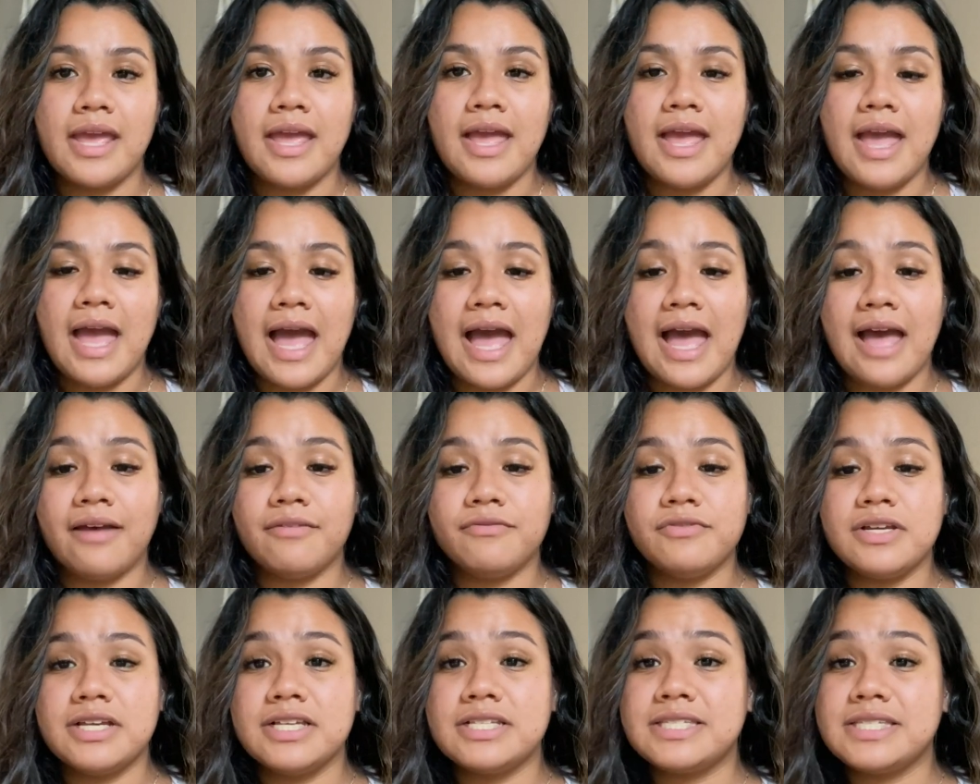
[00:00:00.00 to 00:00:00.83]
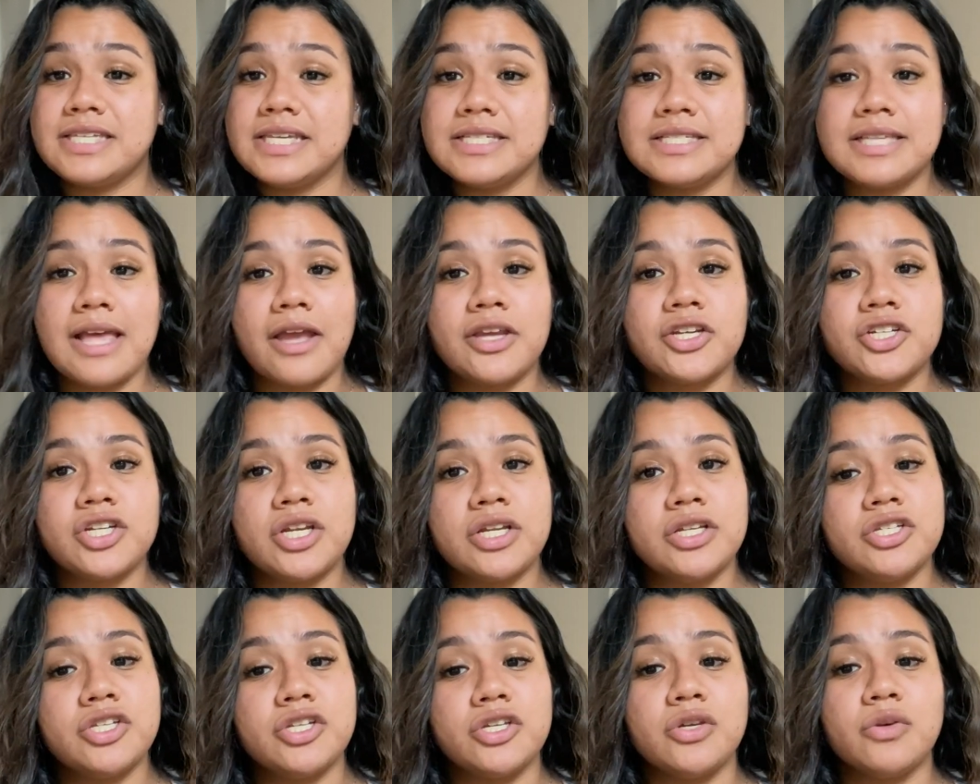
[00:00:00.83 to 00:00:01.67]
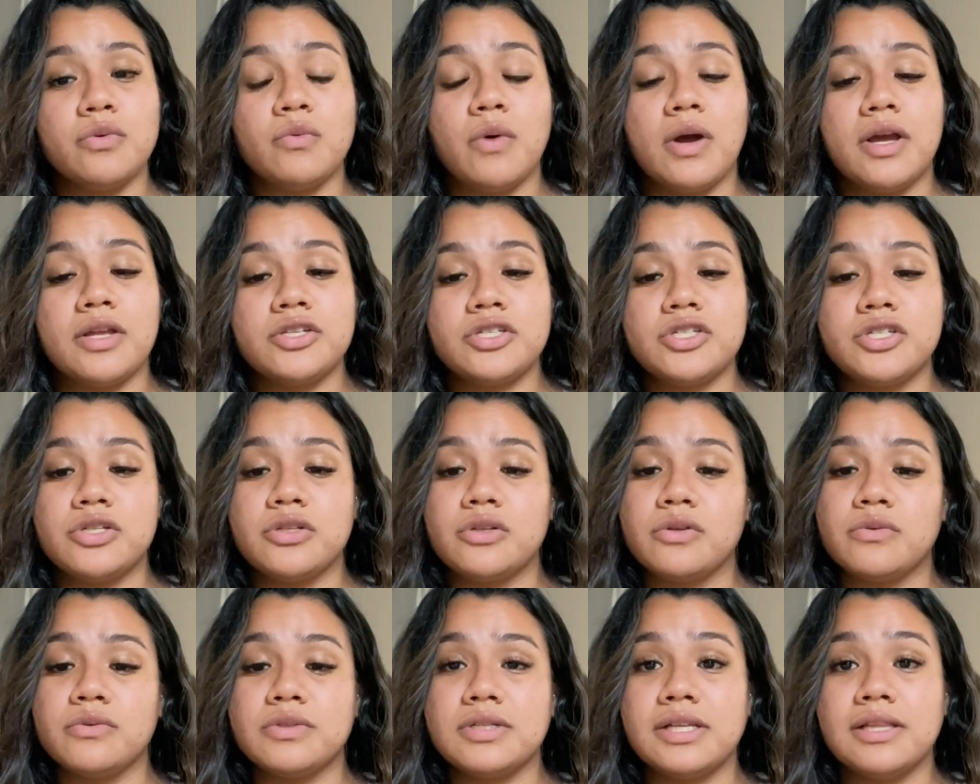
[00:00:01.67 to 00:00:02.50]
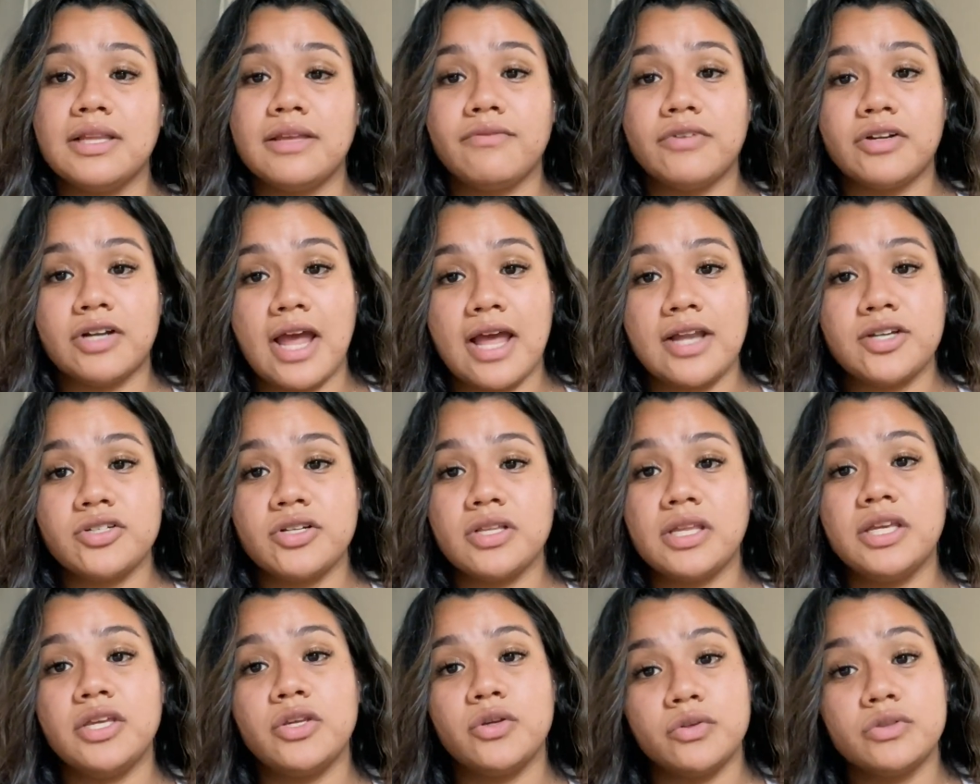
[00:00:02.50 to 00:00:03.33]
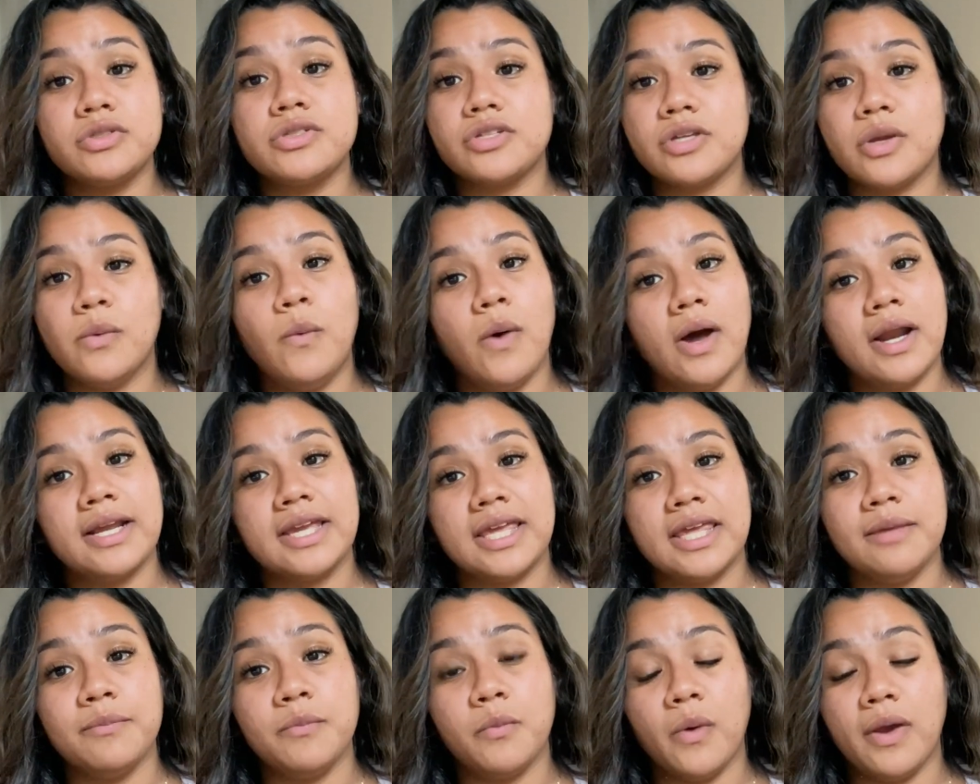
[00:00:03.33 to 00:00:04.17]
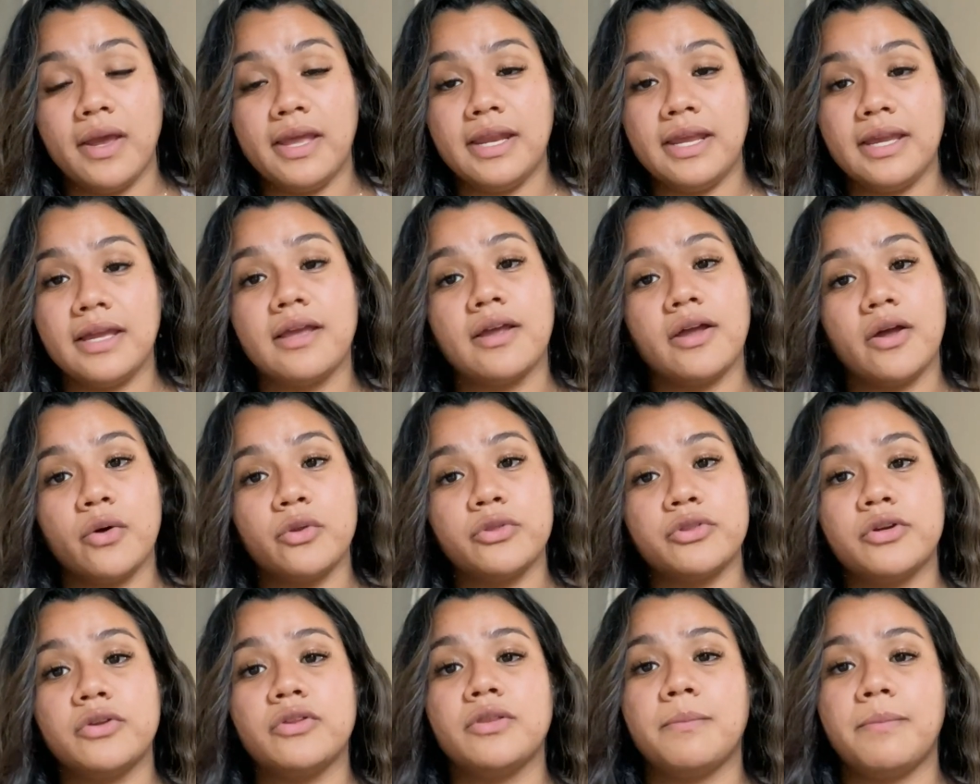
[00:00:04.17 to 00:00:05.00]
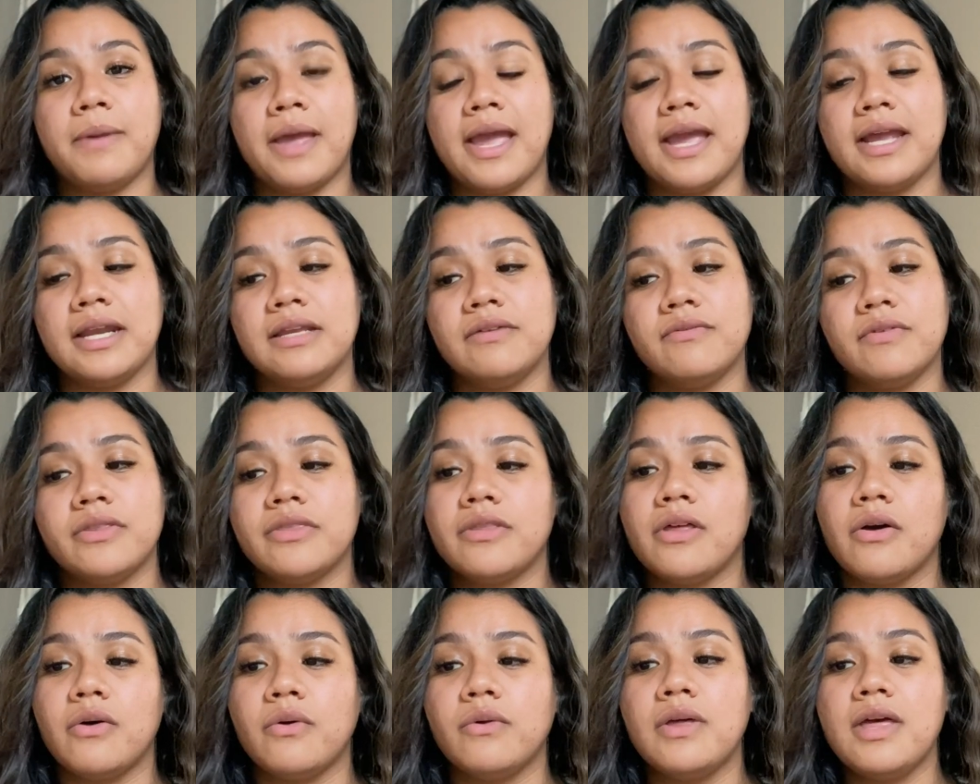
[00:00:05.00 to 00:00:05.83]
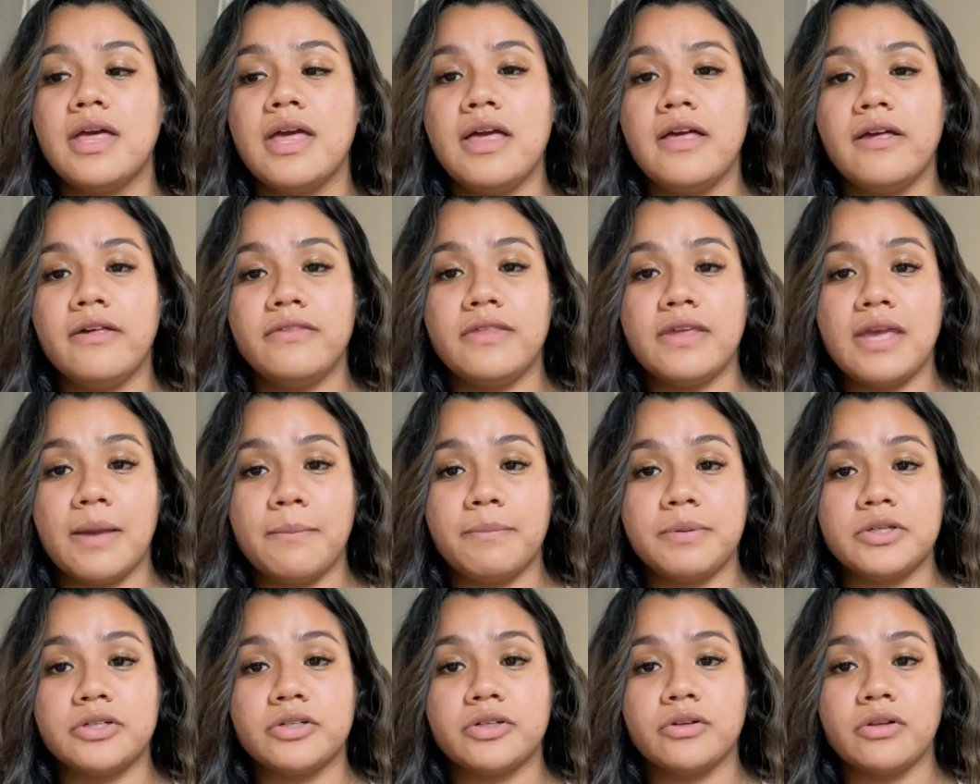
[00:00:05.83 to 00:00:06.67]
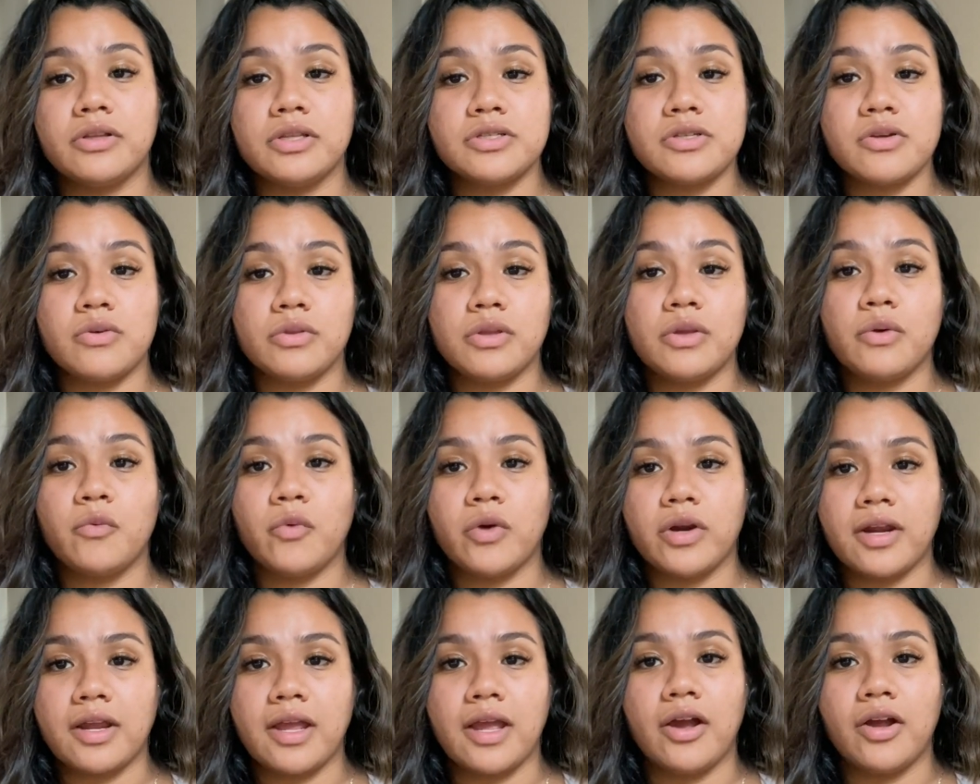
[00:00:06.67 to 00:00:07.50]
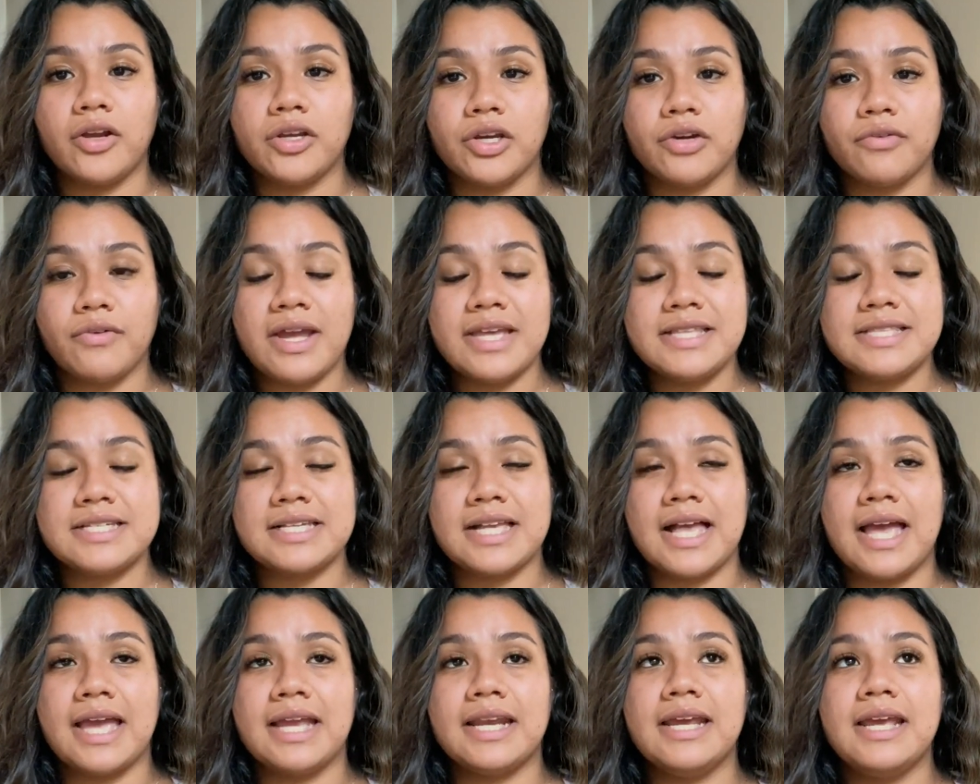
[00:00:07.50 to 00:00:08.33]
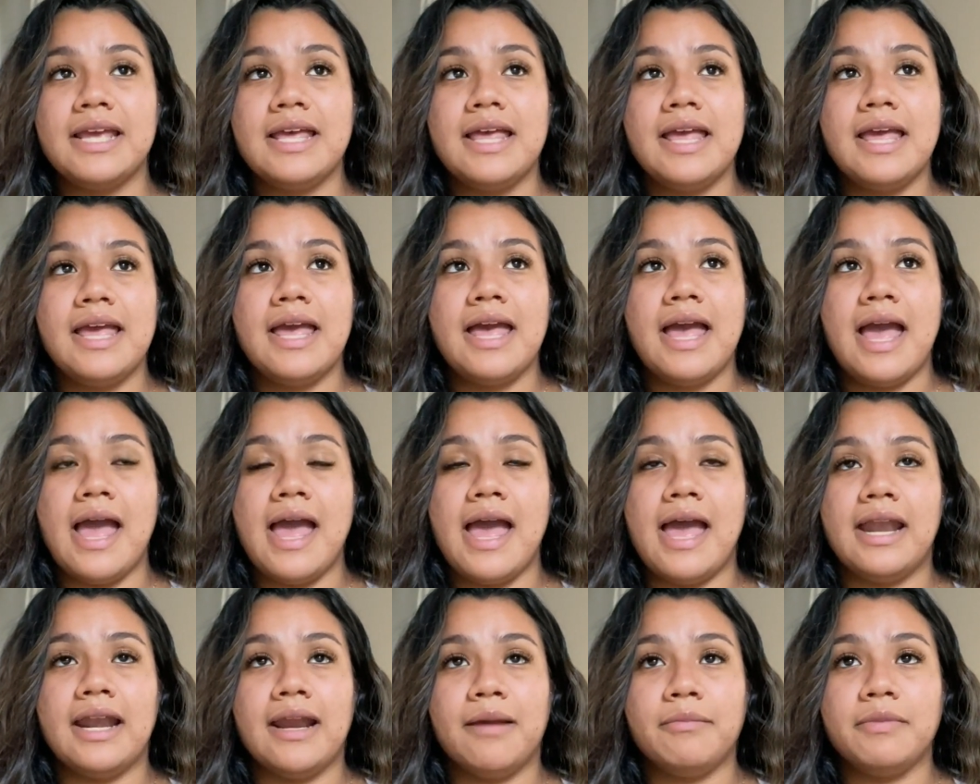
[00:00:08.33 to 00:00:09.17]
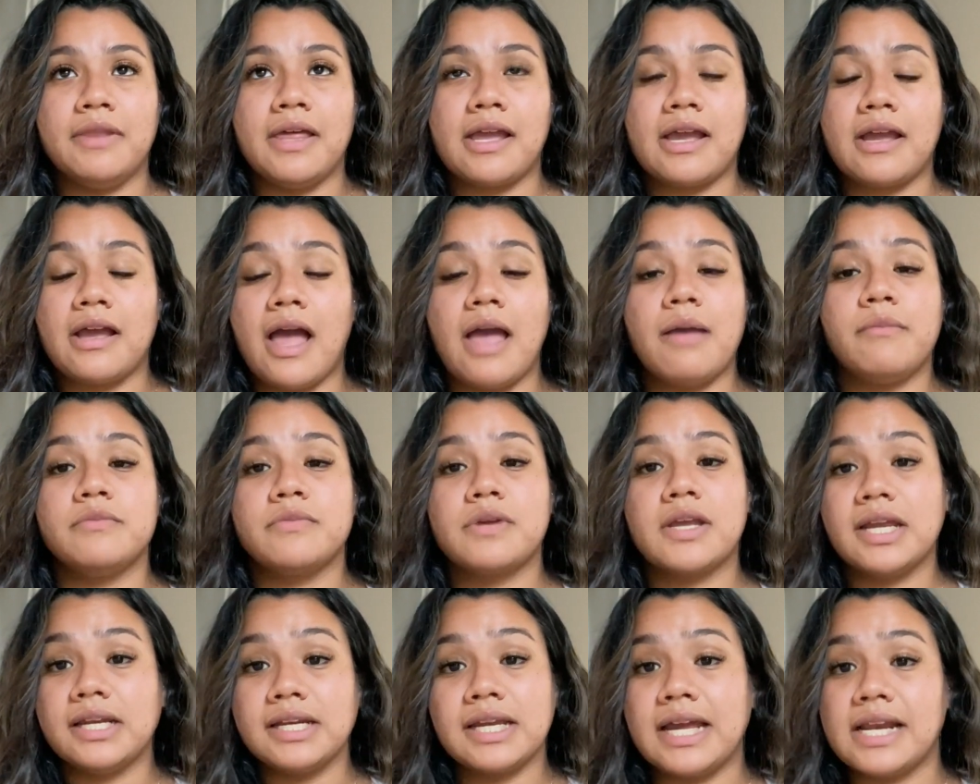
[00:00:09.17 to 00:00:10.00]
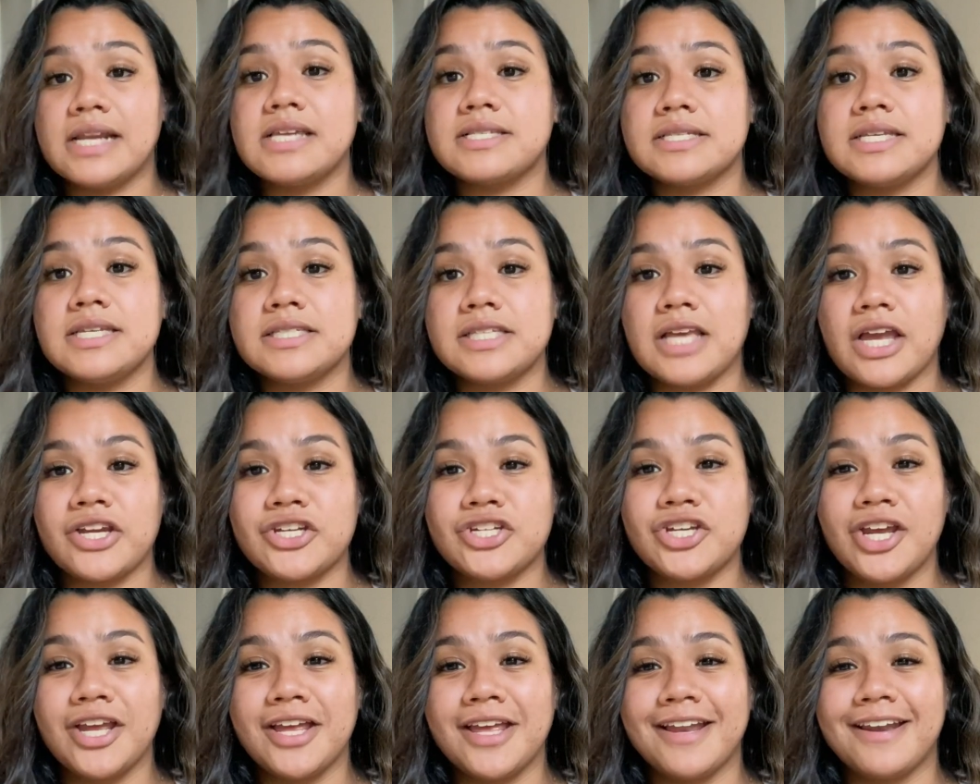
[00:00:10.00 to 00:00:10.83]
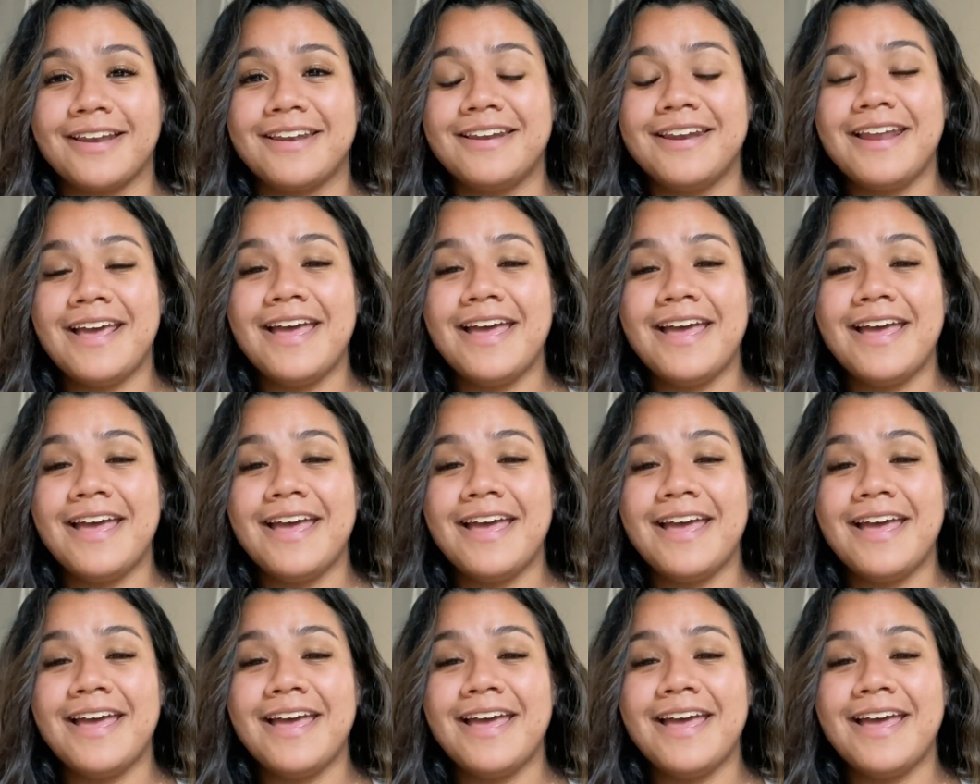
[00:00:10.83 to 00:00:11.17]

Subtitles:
have a C-section? Do you want to deliver naturally? You want to keep waiting and go through the pain even though the epidural is only working on your right side? And I'm like, I'm gonna get a C-section.